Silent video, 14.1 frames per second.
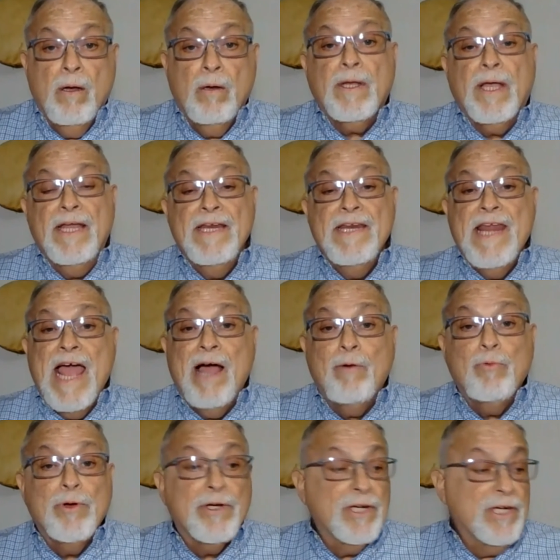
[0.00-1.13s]
Okay, now
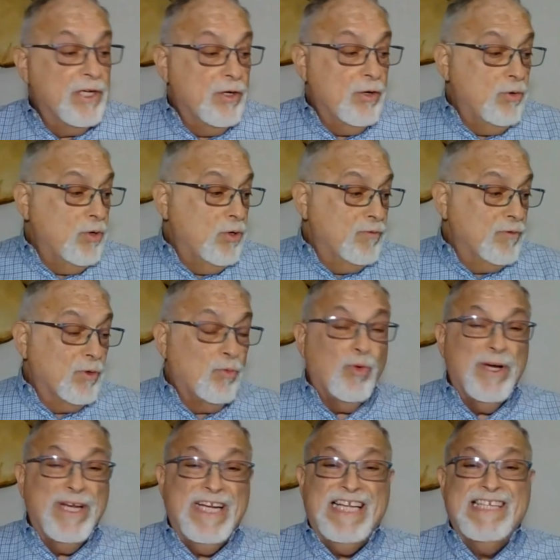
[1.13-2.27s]
we're going to go over
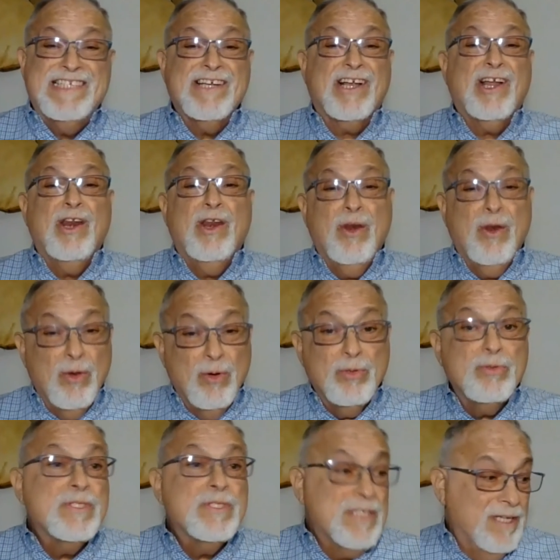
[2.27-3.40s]
what is a
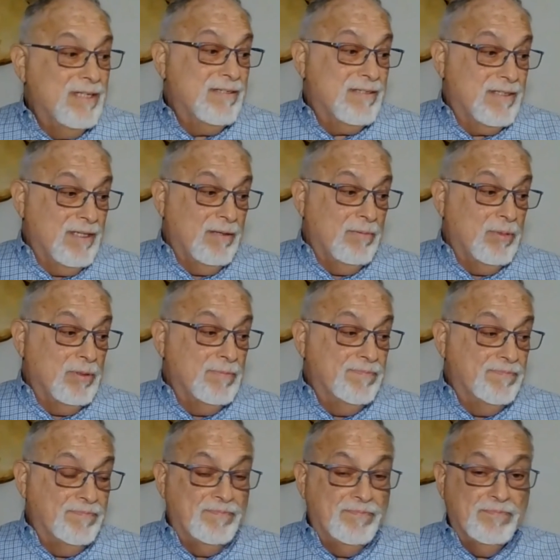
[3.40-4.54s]
closed syllable.
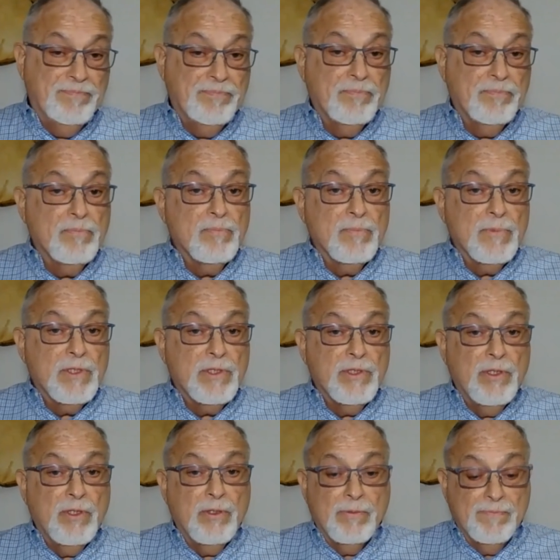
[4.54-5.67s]

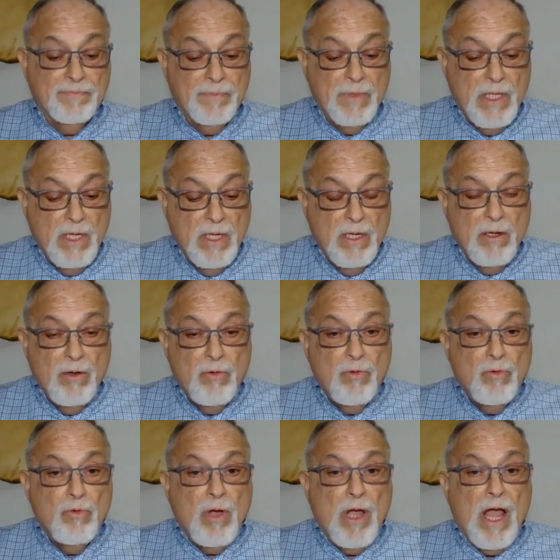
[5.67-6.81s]
So
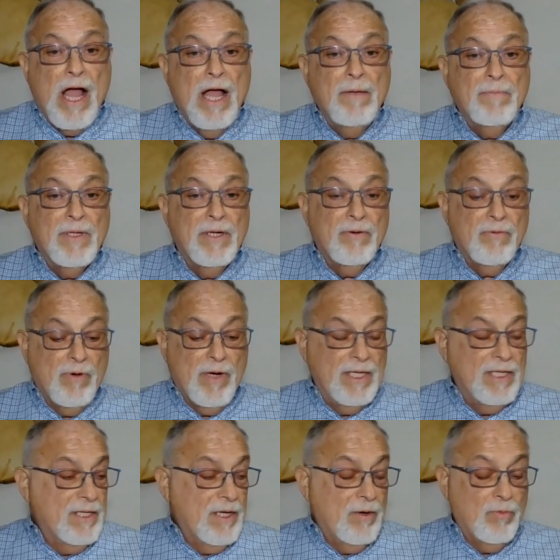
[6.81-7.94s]
I'm going to
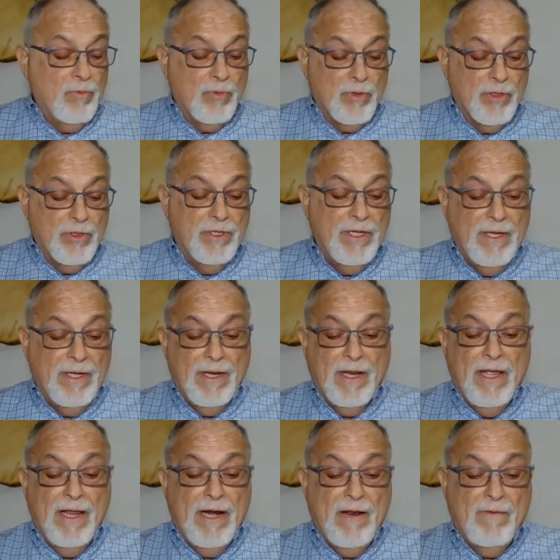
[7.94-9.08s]
write a word,
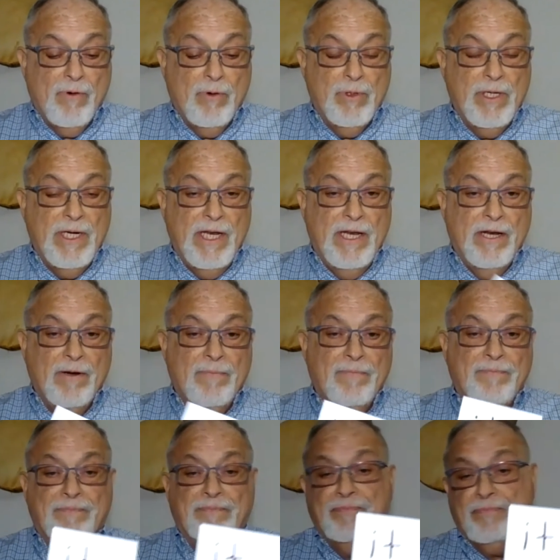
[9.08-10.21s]
and I wrote it here.